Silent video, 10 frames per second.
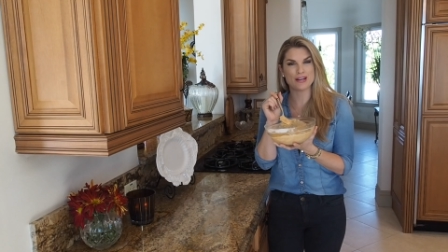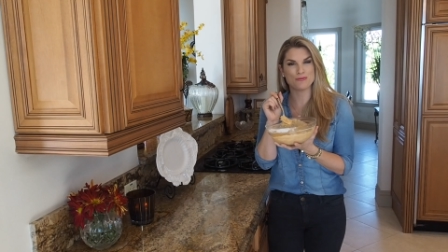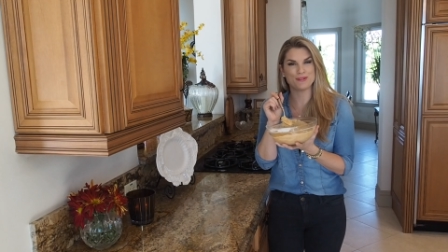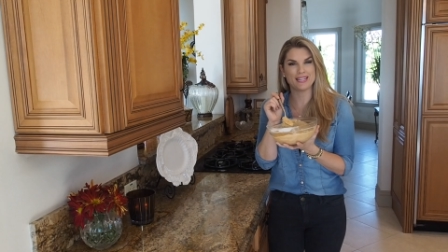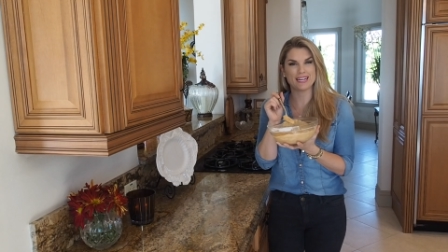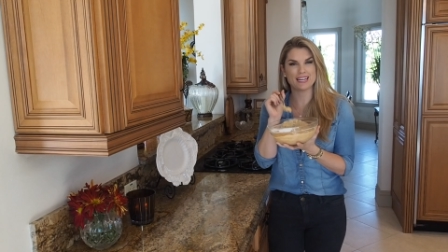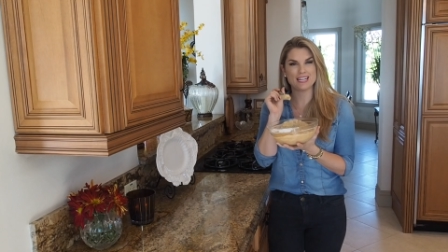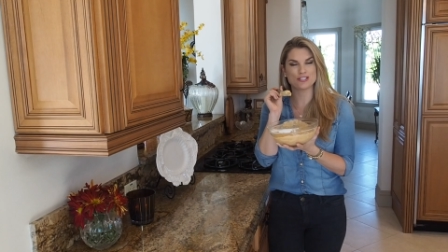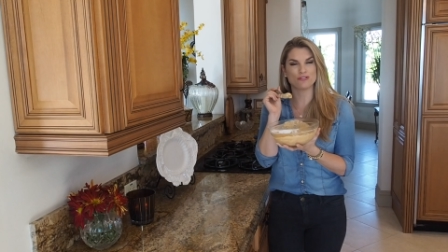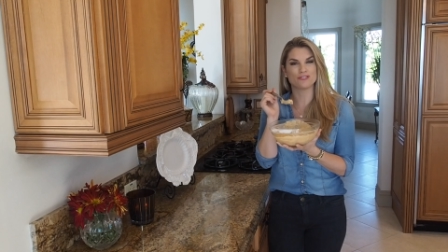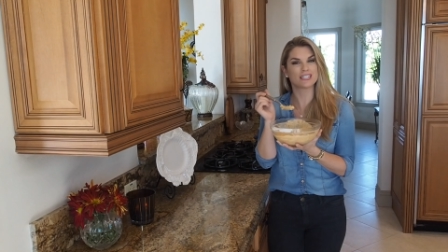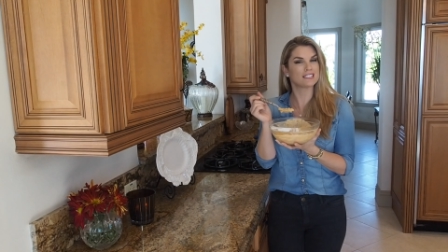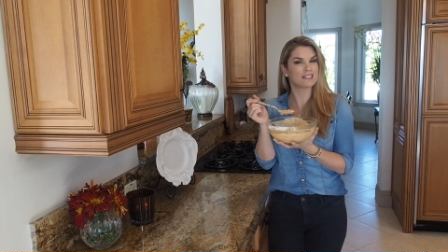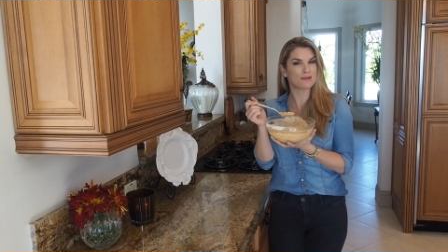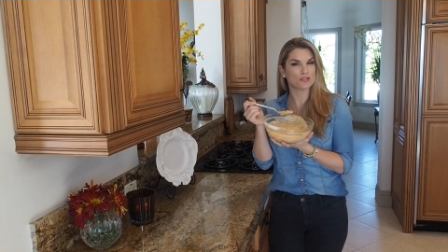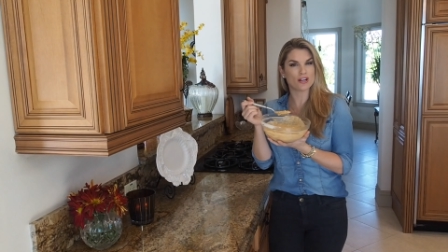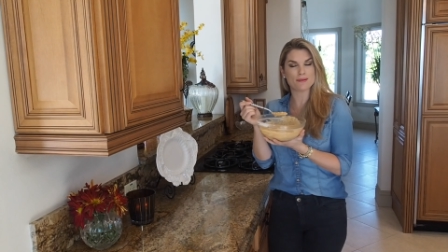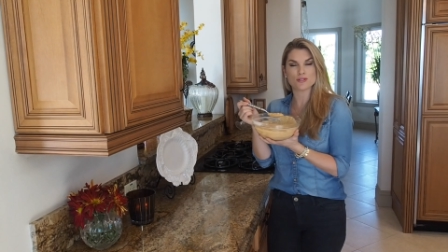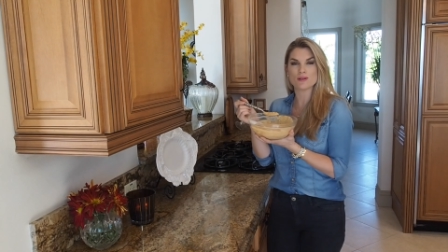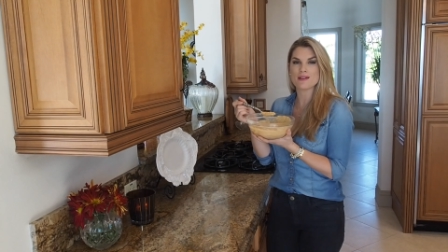I hope you like it and don't forget to
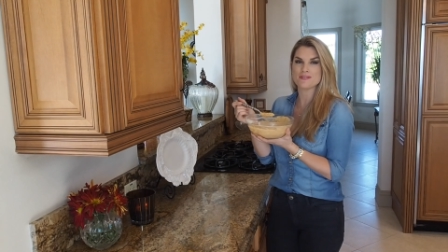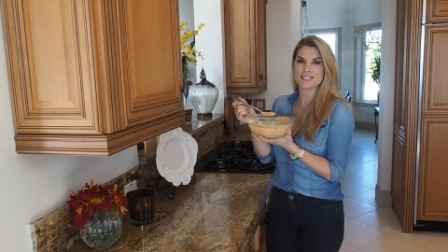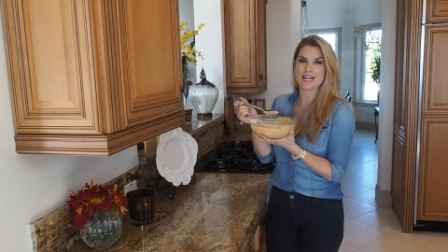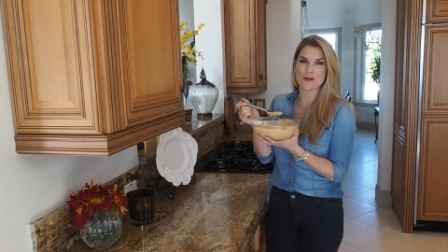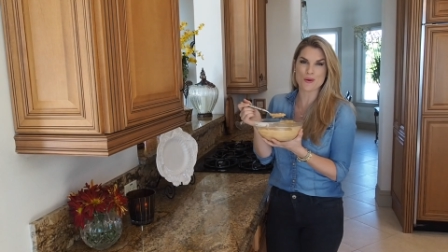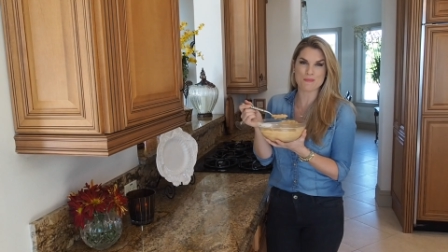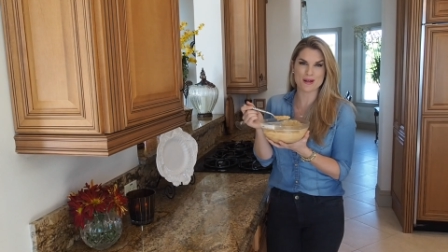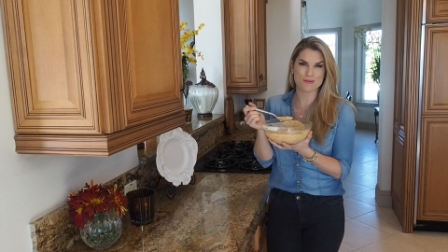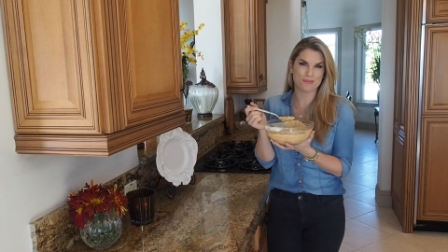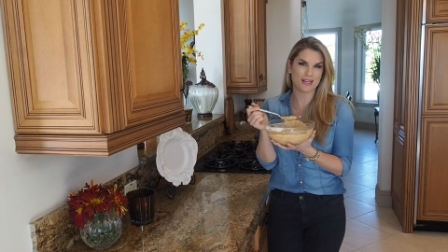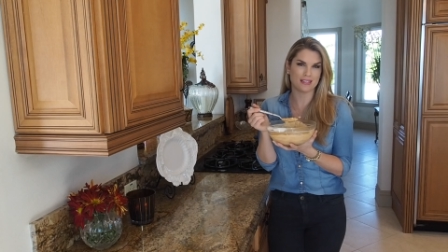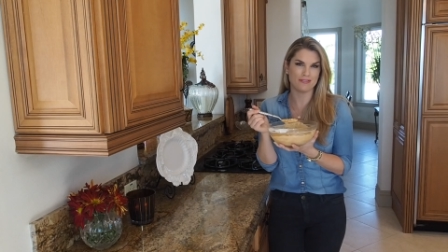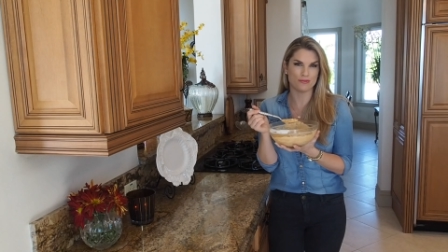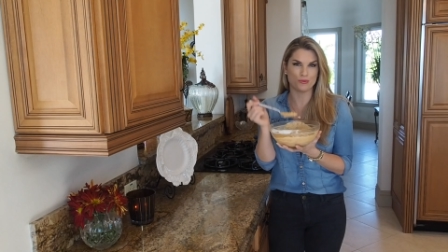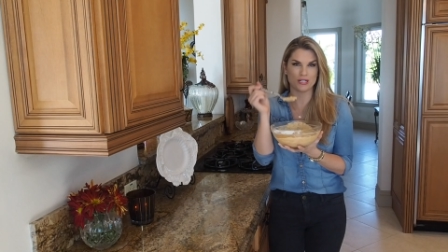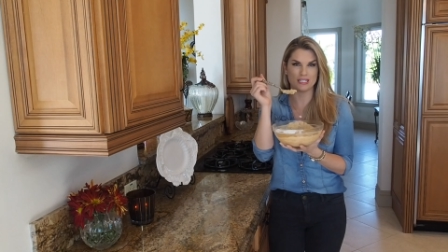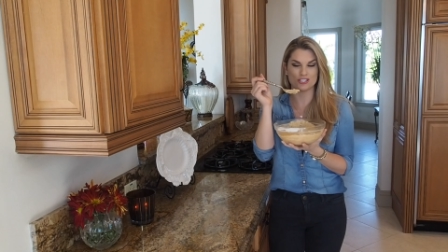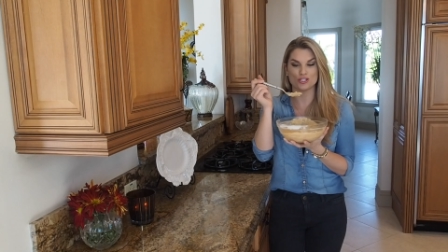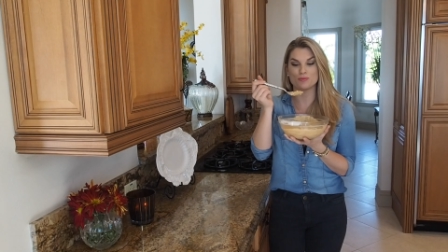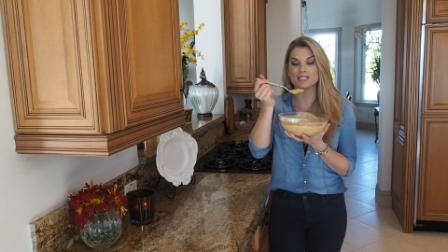subscribe to Everyday Gourmet for more
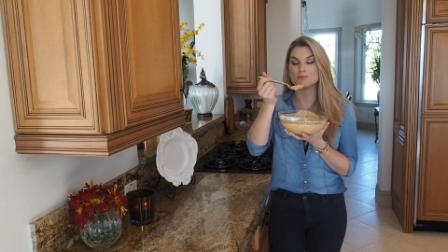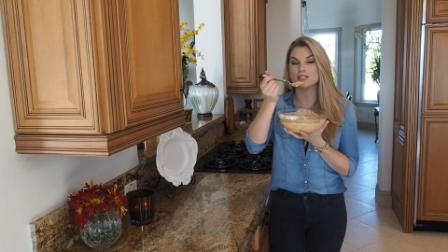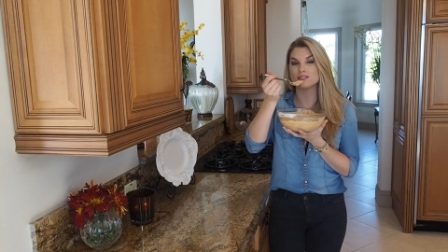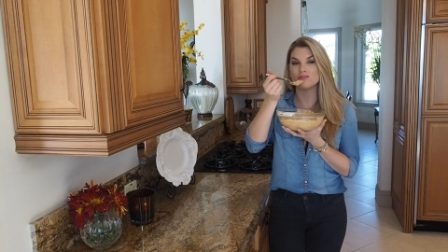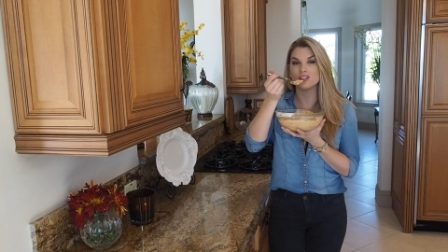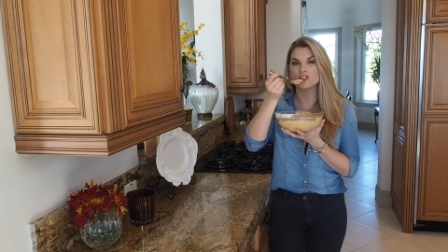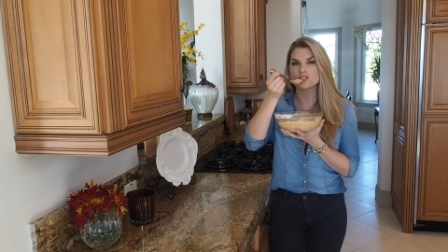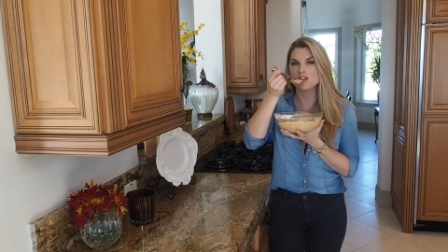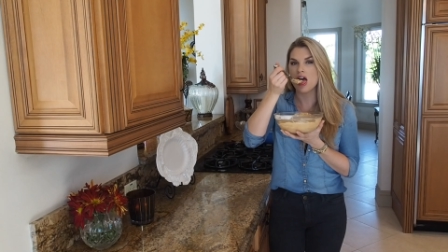delicious recipes.